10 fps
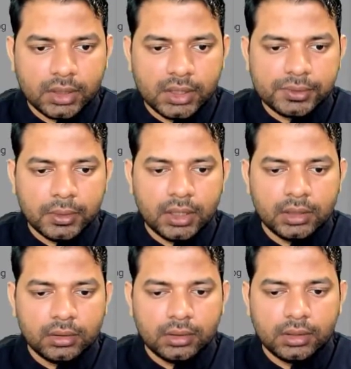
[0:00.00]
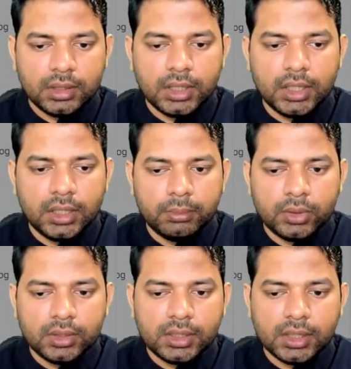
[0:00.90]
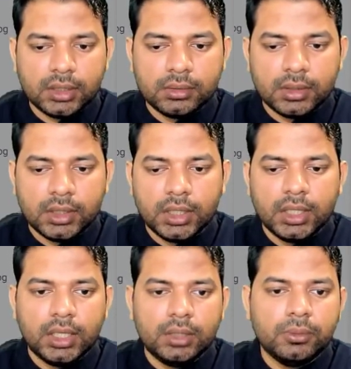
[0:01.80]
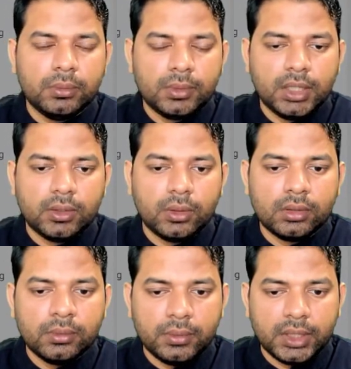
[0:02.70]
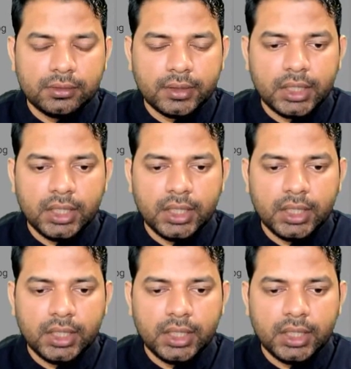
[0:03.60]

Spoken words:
as well, and click here and click on verify and